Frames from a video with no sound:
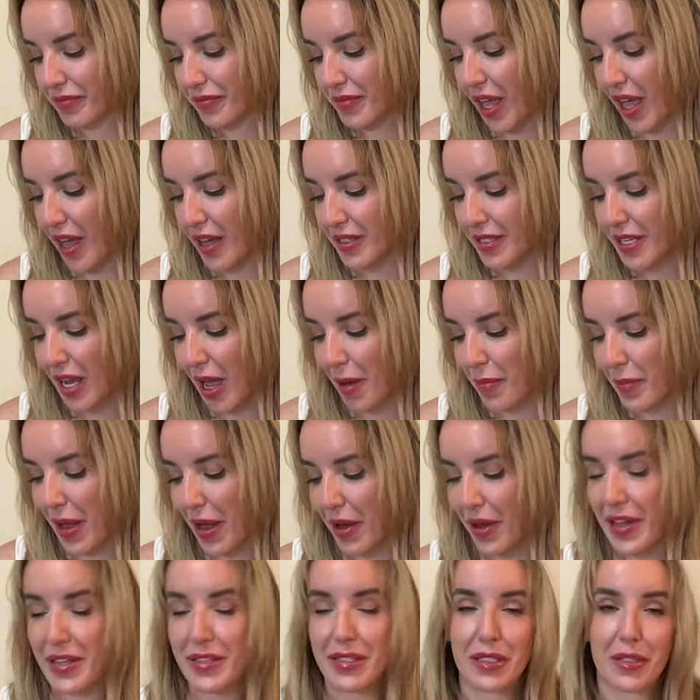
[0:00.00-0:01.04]
uh, tap
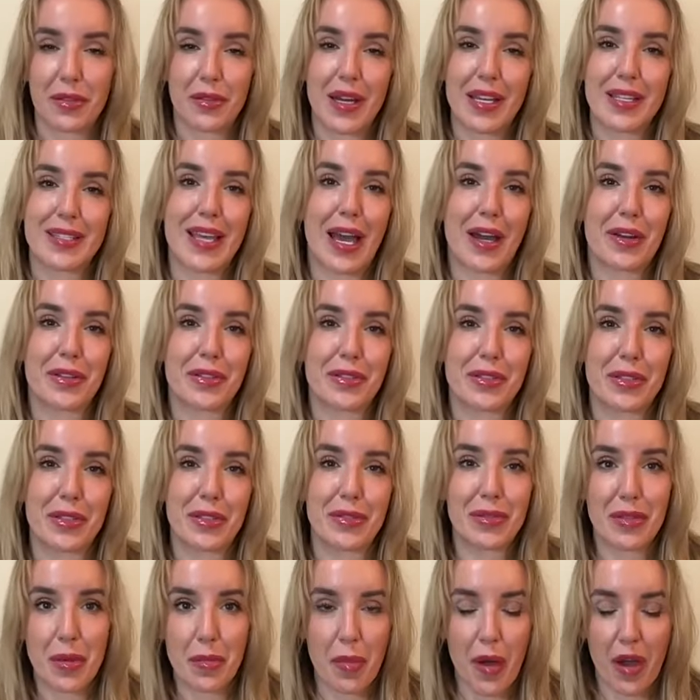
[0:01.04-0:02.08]
out S O S, how to
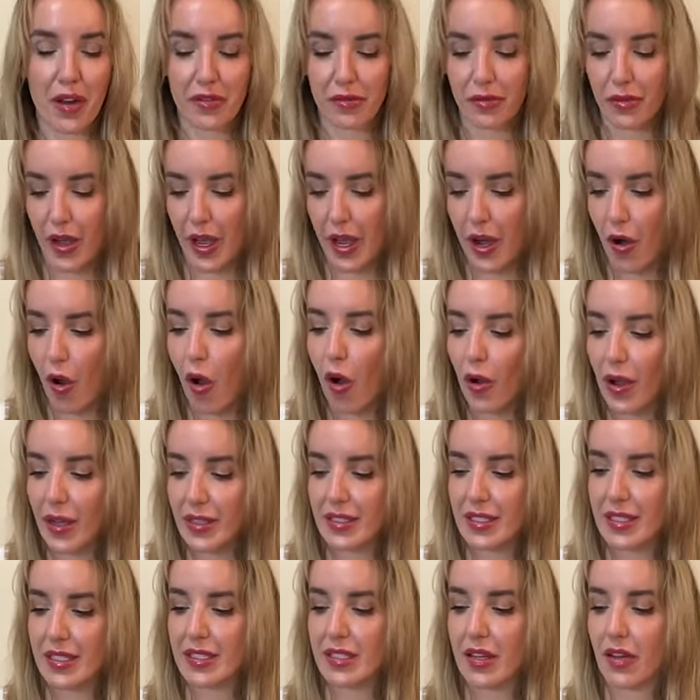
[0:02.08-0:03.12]
use a bonfire, all kinds
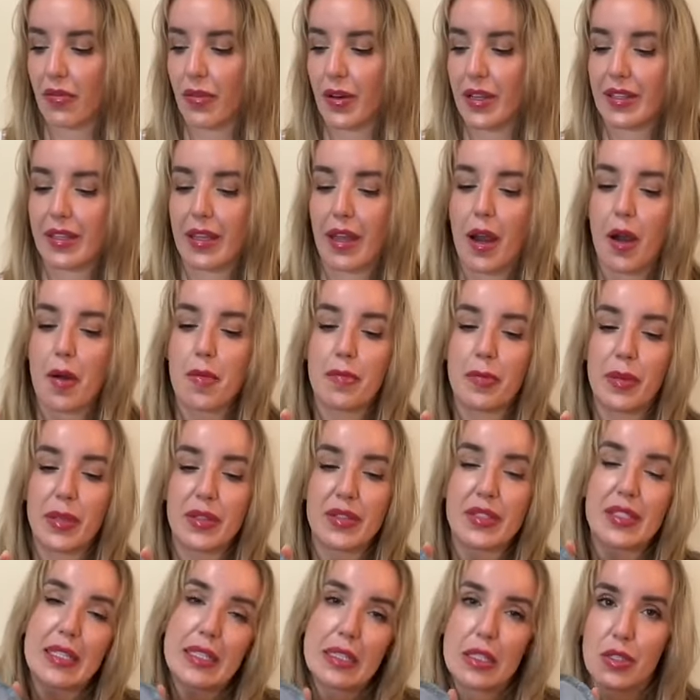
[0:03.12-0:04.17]
of stuff right there
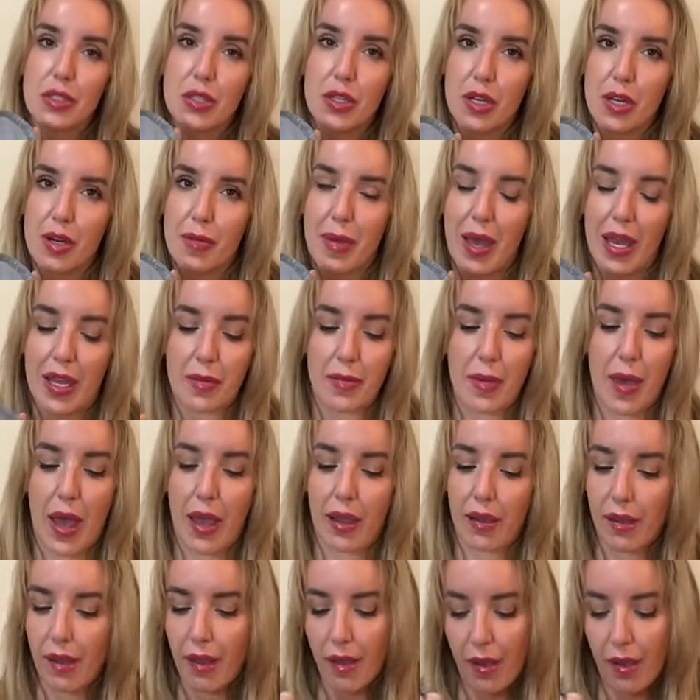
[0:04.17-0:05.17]
built into your backpack,